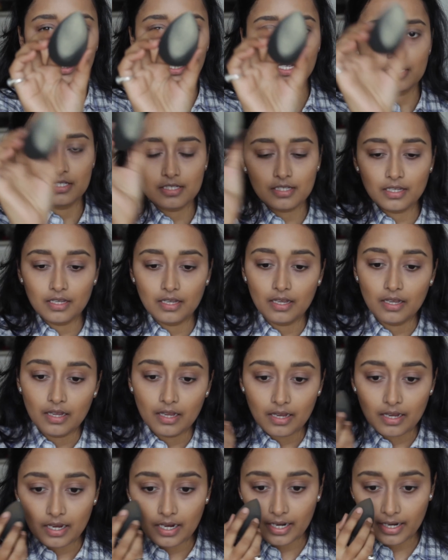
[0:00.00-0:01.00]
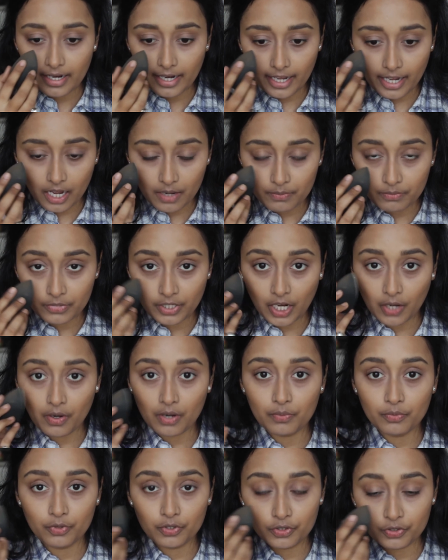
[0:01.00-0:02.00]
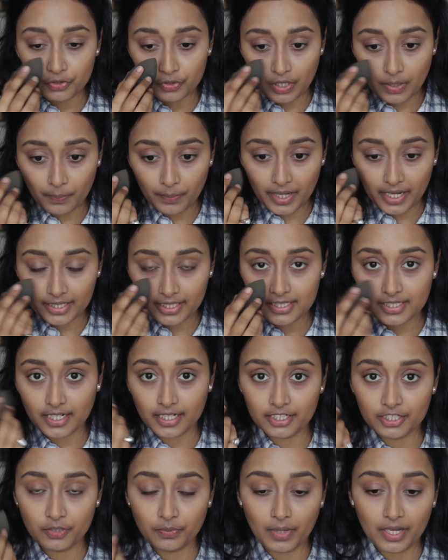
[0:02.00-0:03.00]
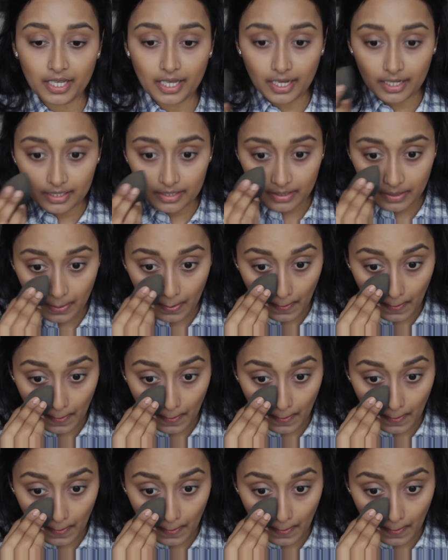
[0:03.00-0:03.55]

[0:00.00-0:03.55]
this? And now I'm going to apply this under my eye.